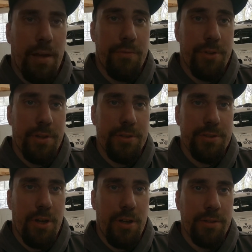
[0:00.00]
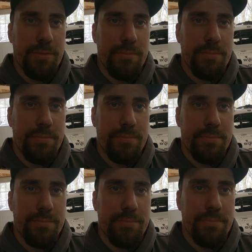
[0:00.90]
Everything is gone.
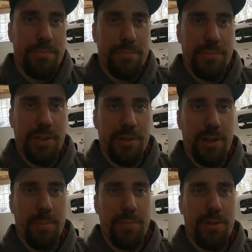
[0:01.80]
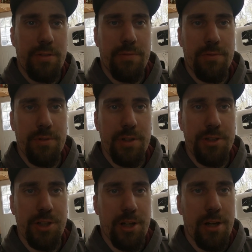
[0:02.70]
Except for the
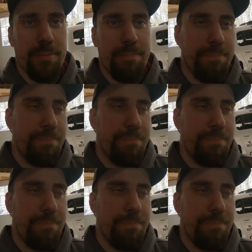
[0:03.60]
legend car.